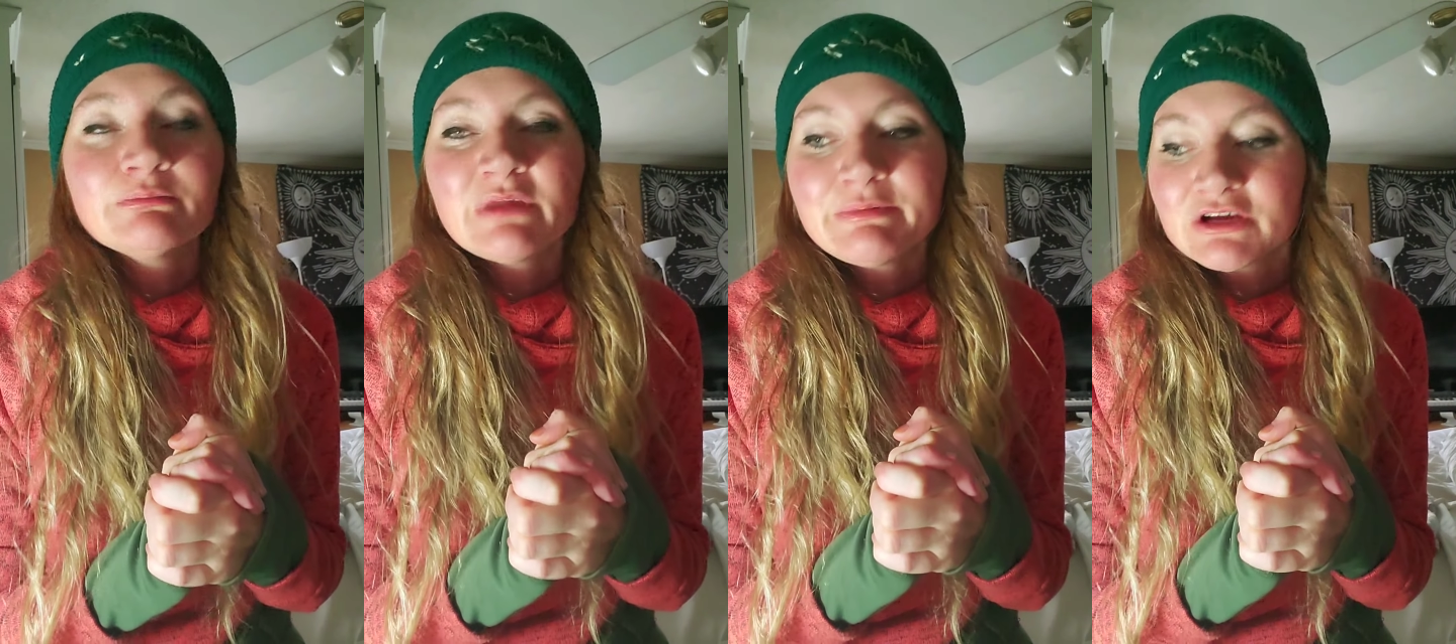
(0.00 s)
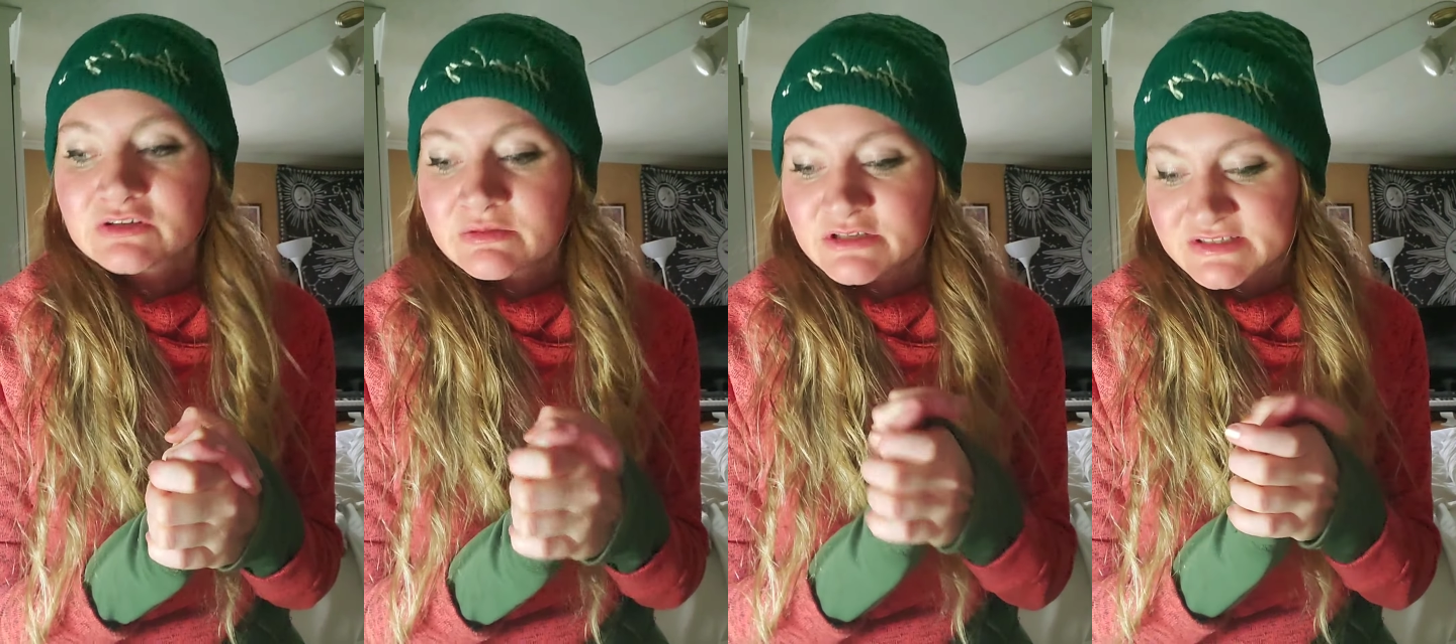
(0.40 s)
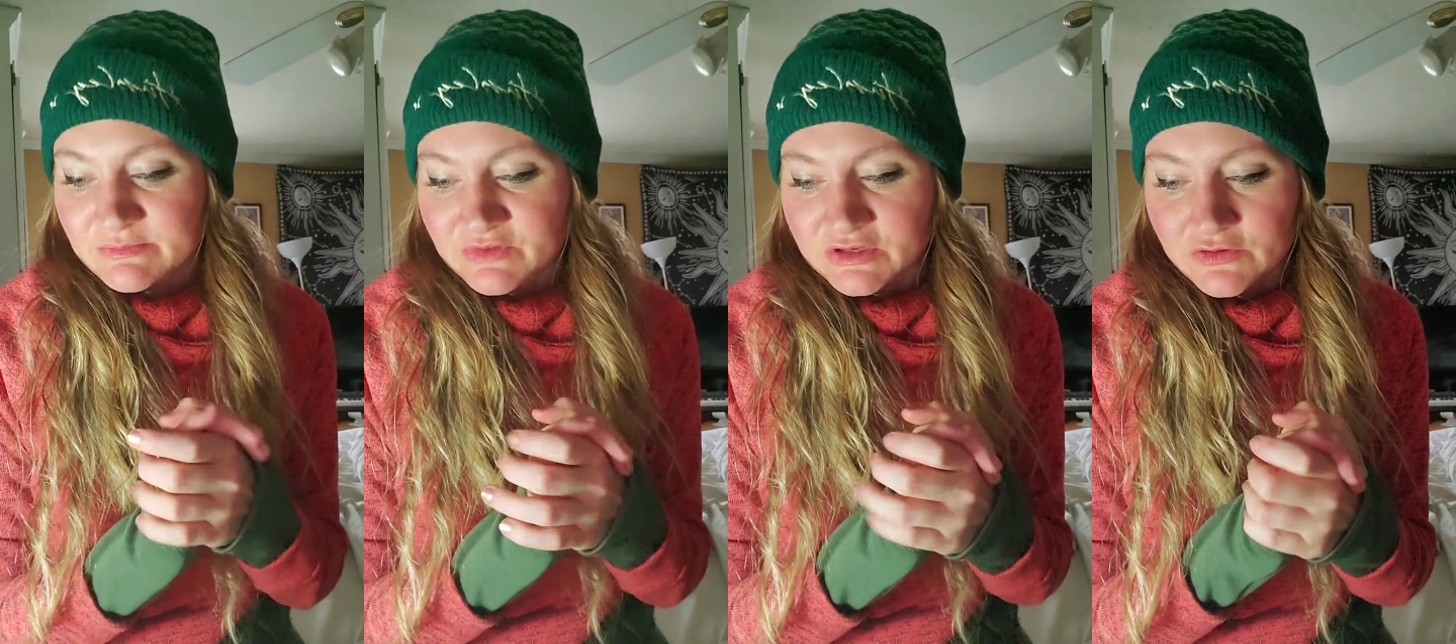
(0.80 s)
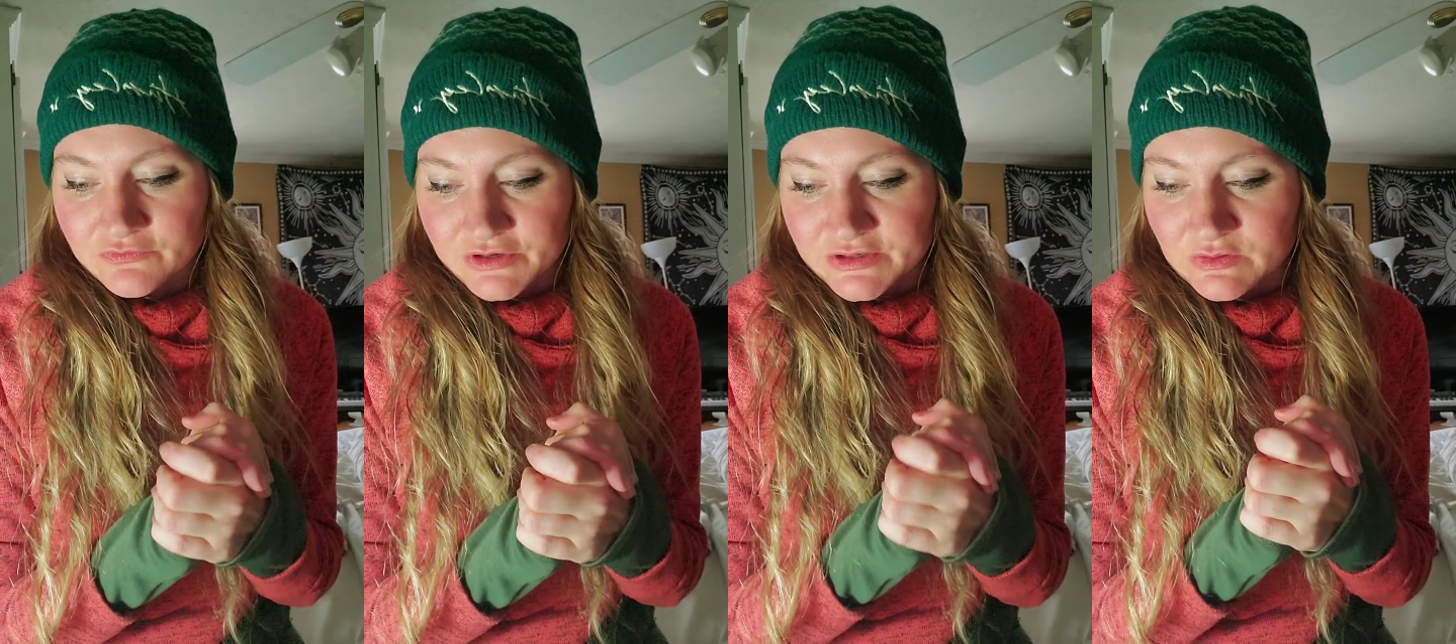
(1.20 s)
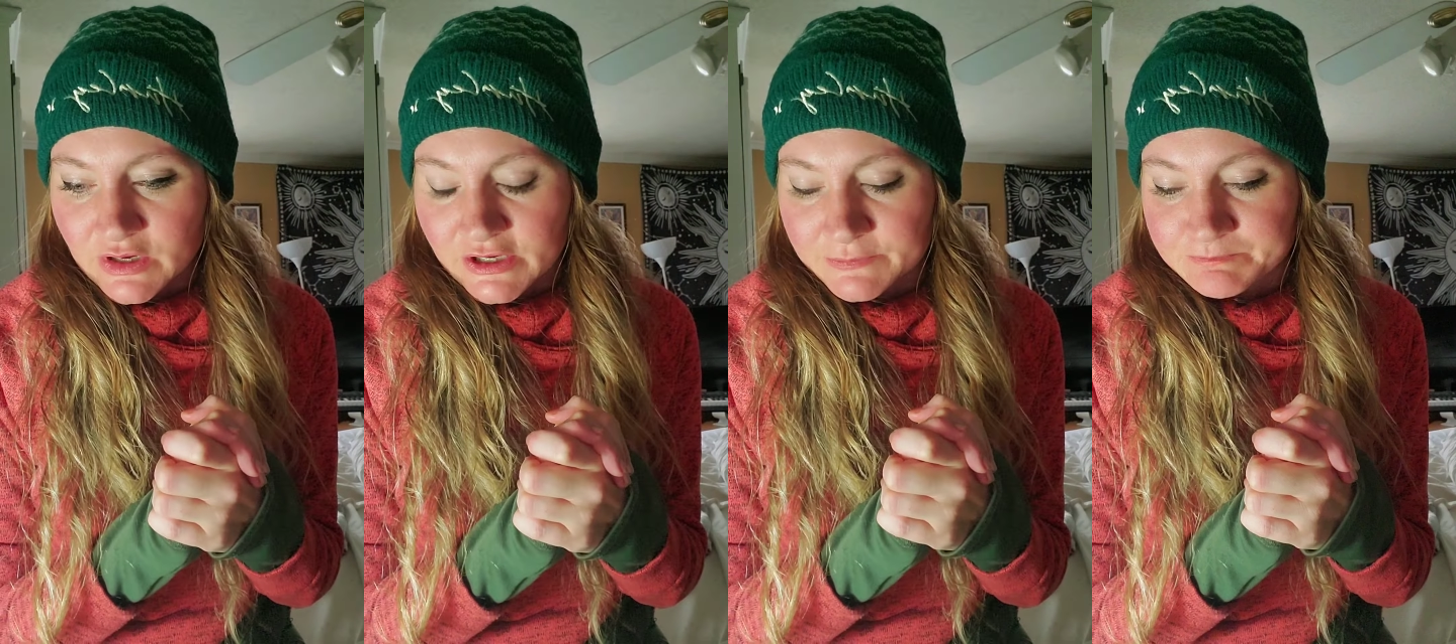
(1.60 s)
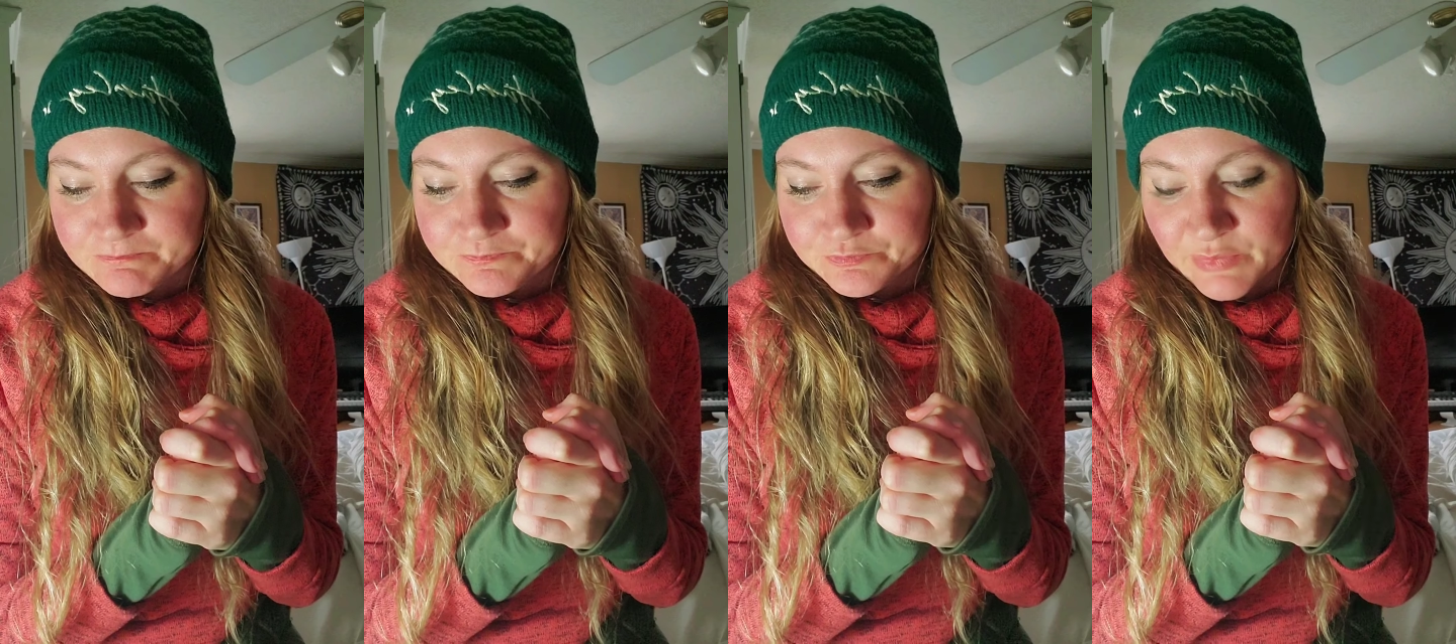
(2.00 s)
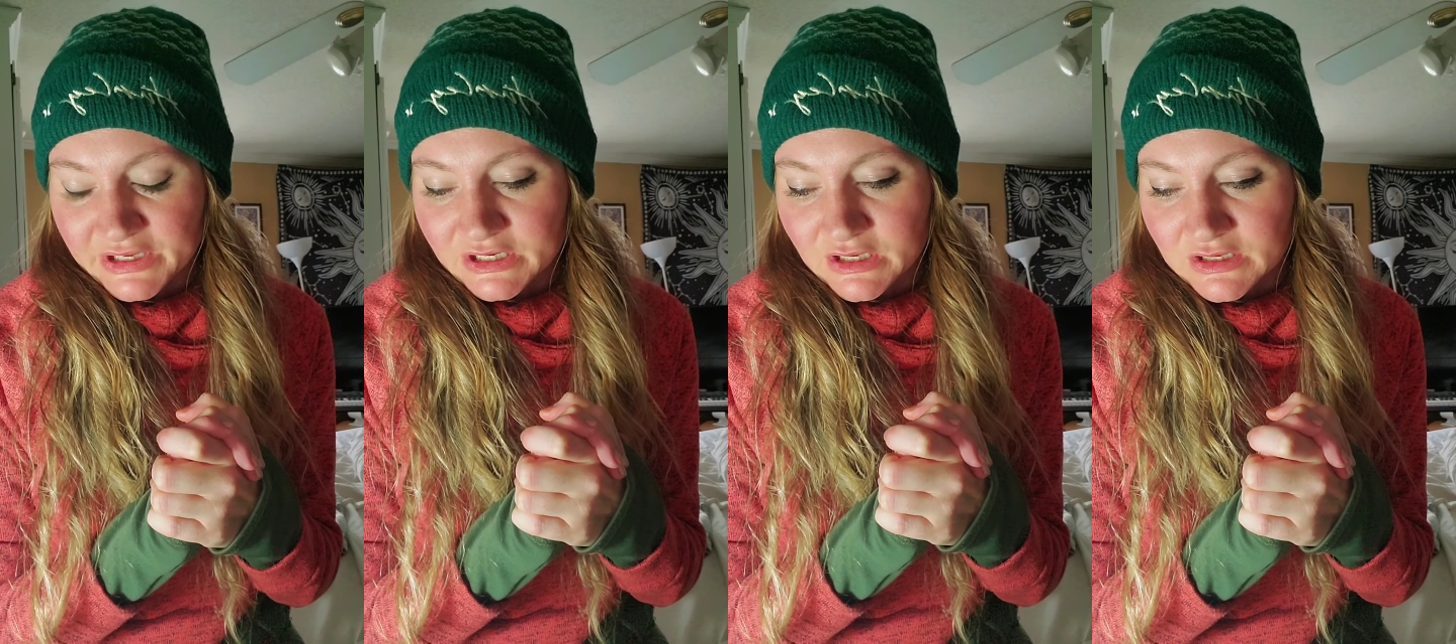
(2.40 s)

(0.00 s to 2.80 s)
Maybe I'll name it something different. But